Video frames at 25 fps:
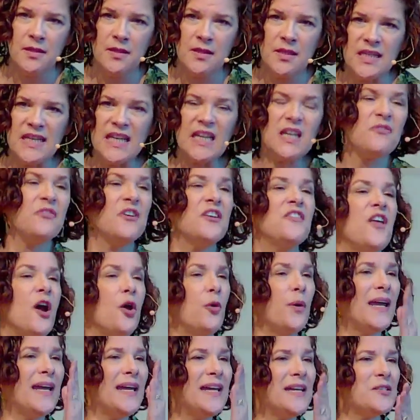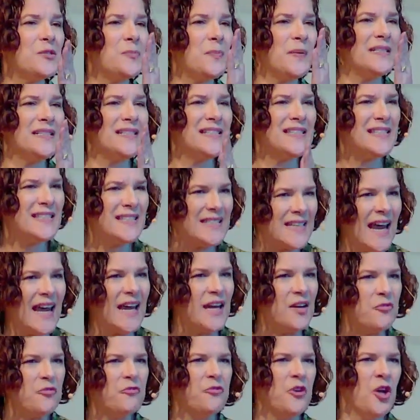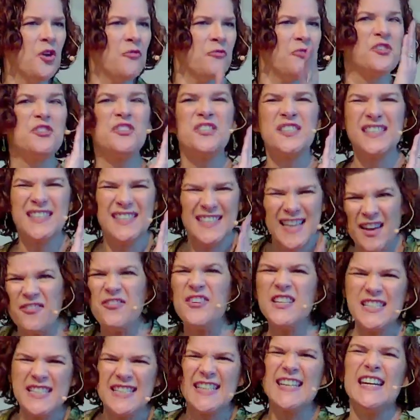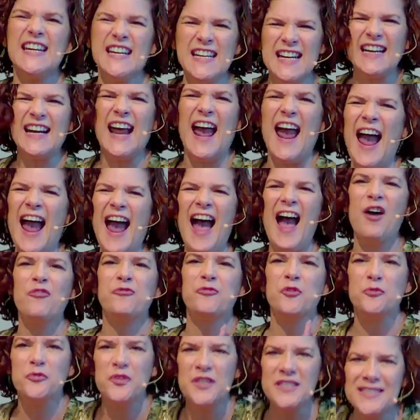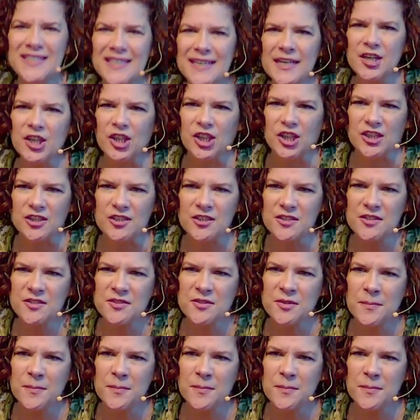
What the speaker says: even though he has been safe for 17 and a half of his years,